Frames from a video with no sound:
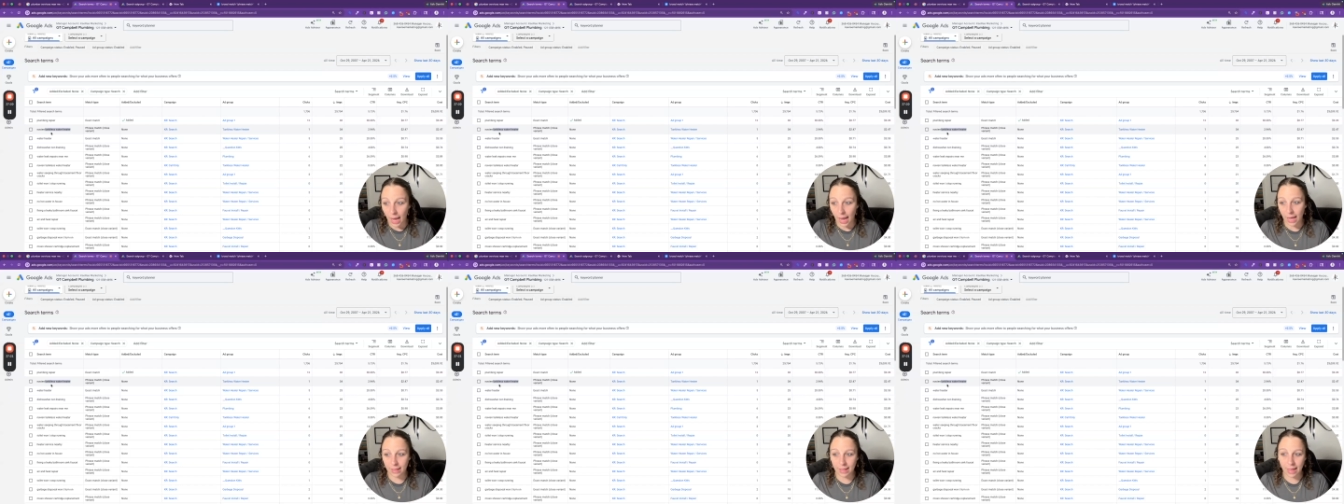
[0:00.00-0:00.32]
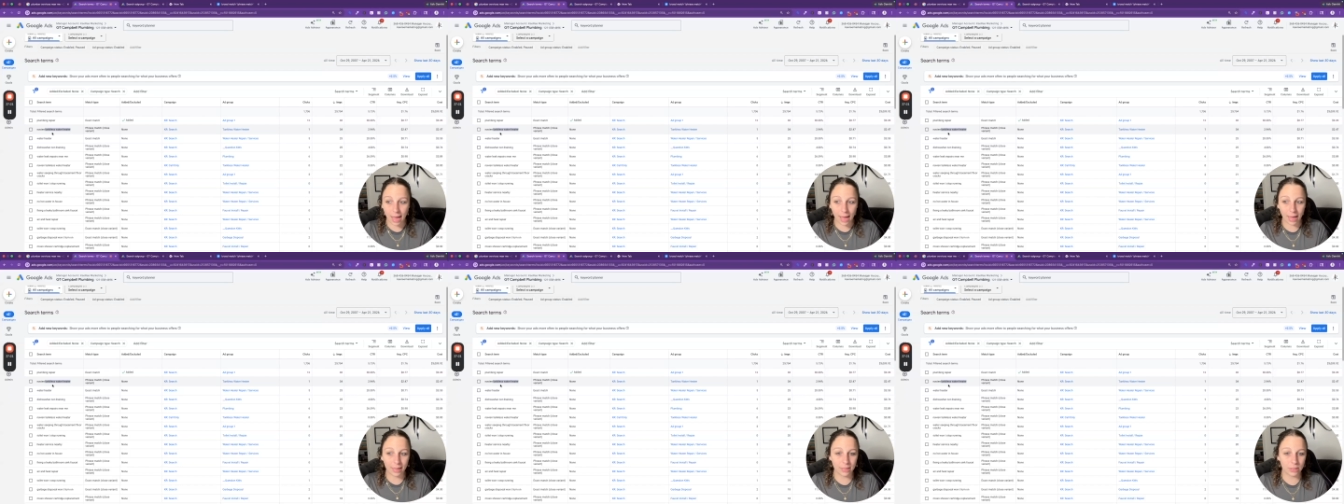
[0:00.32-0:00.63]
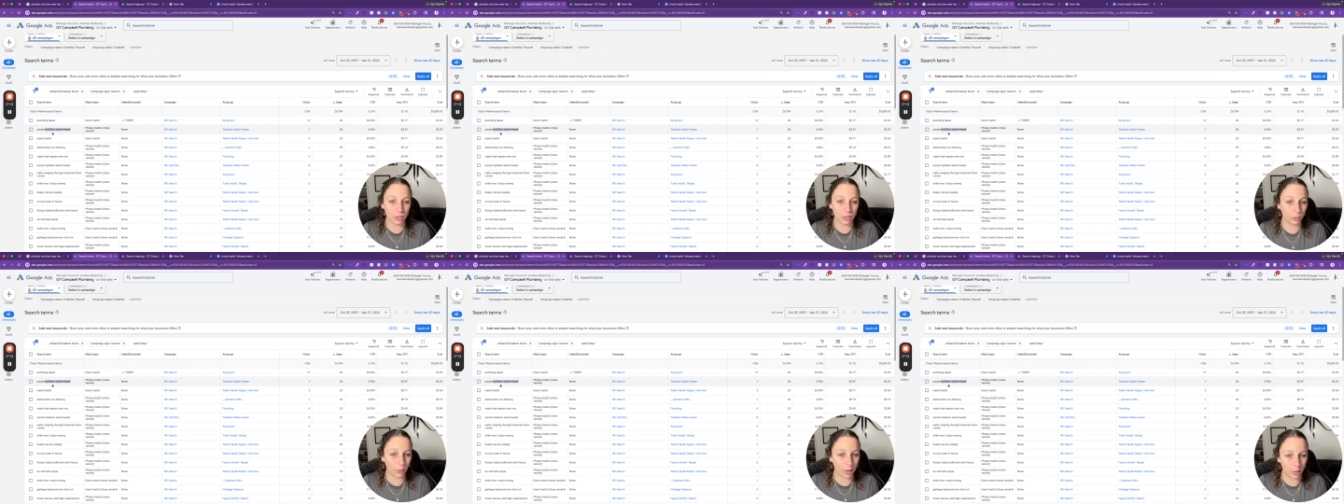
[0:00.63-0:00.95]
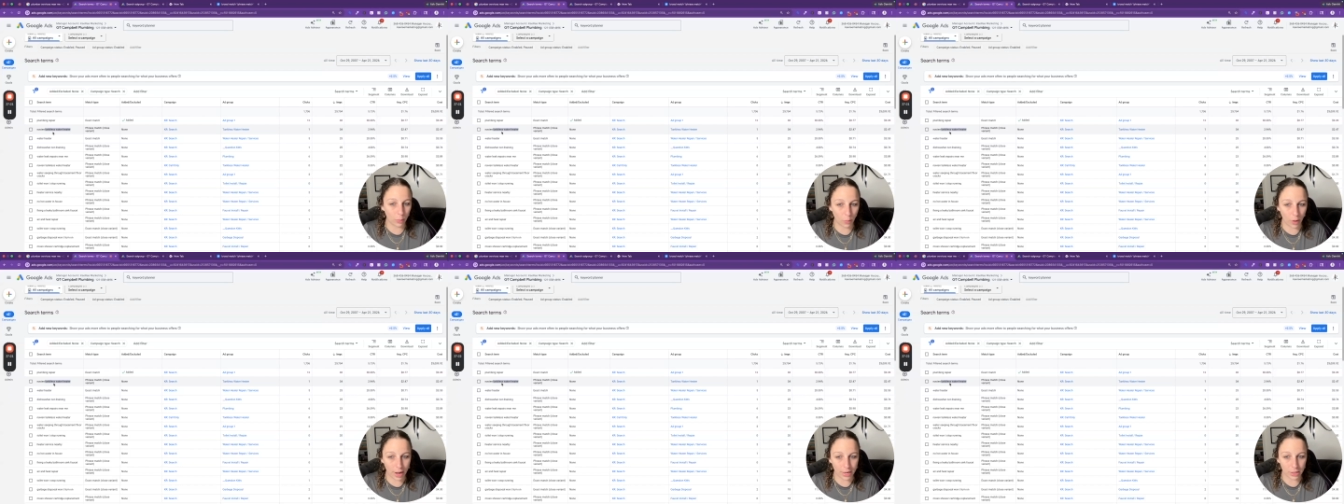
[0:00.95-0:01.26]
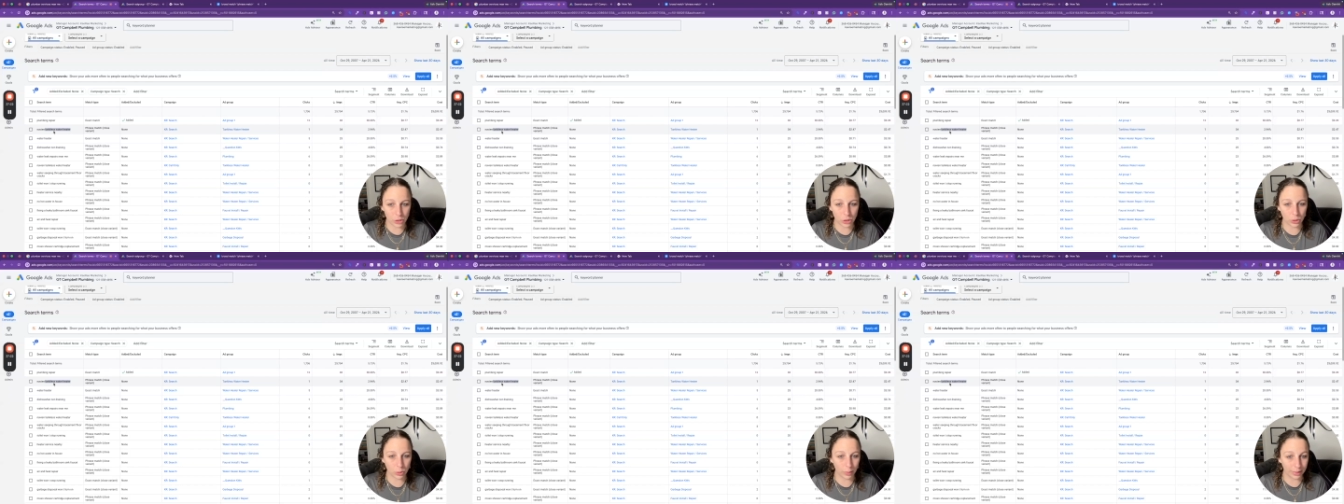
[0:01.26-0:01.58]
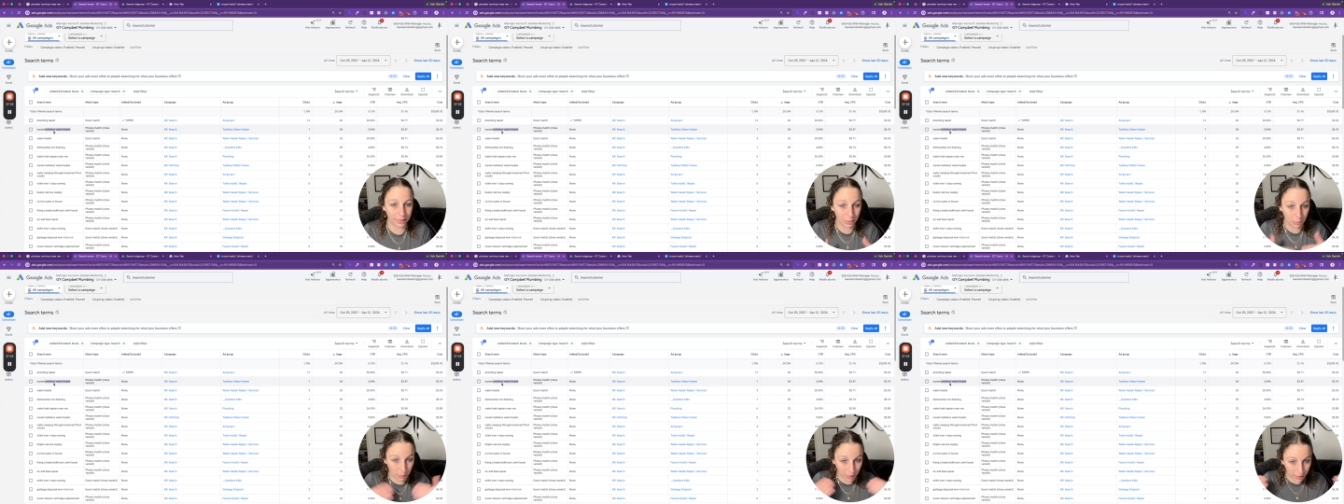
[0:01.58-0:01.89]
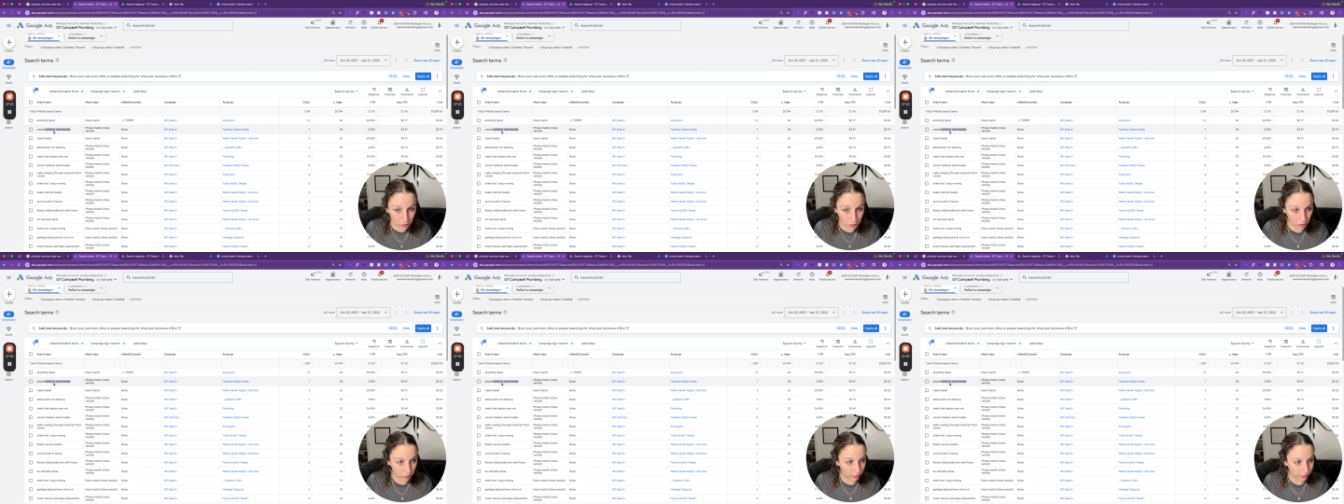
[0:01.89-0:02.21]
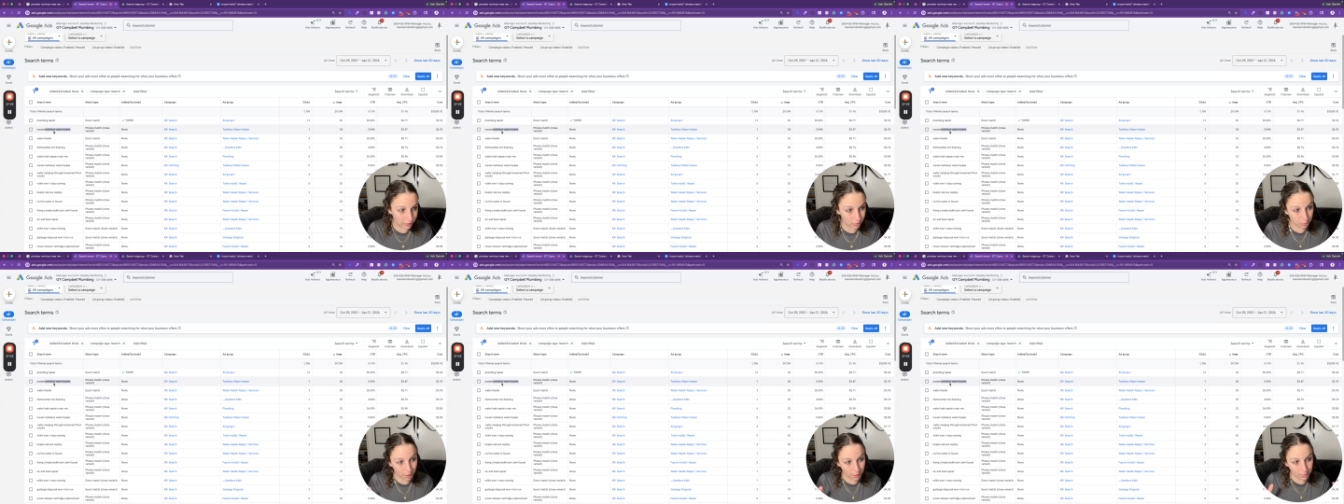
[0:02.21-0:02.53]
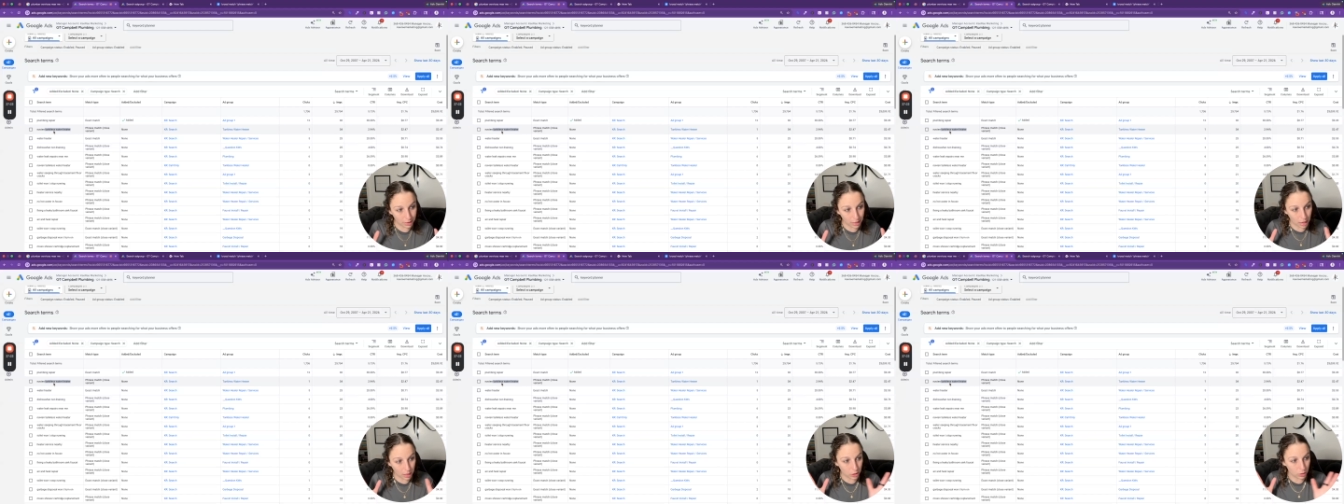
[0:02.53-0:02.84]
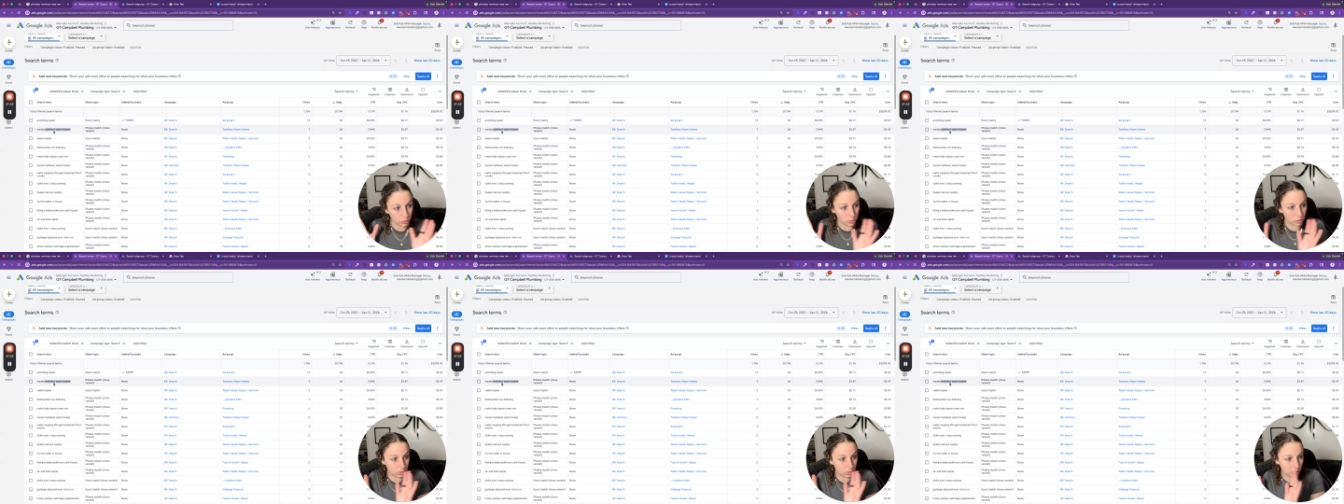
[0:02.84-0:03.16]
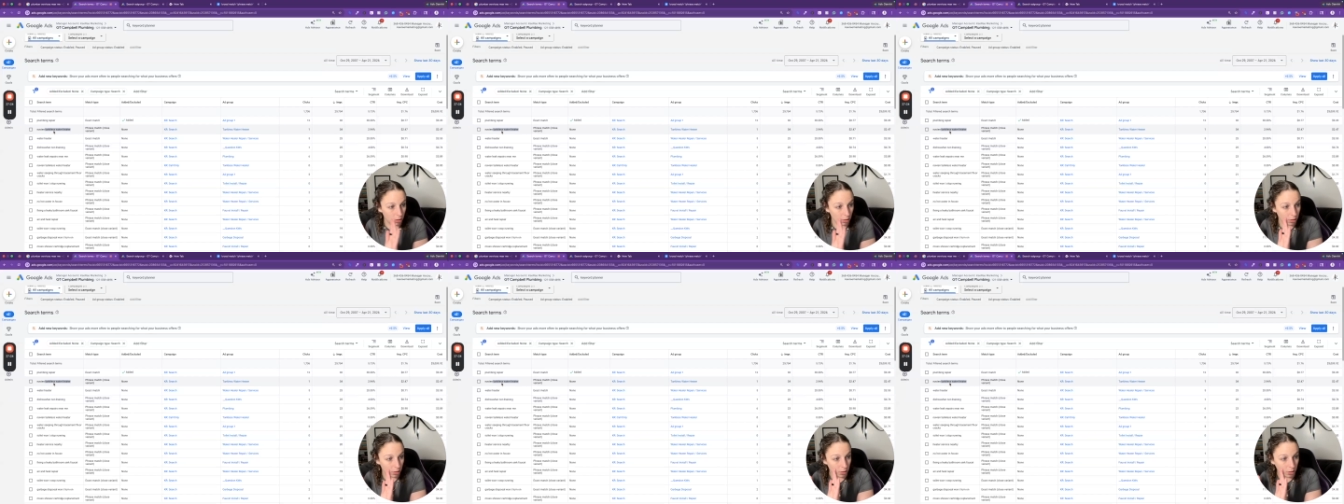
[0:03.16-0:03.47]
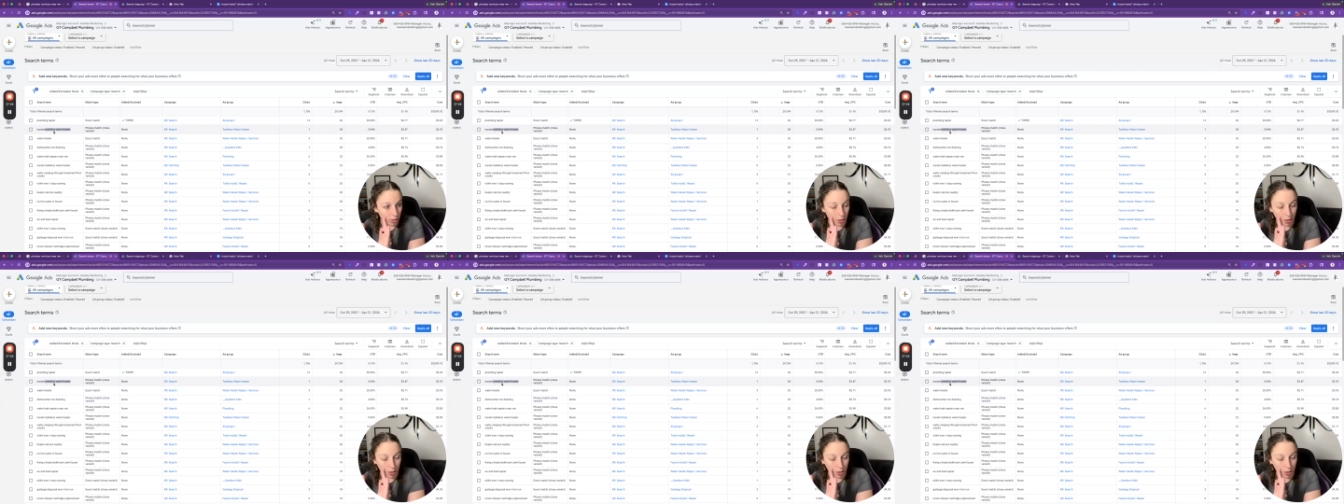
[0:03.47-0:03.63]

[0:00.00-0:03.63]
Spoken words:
And that is a great way to expand your list, maybe not use the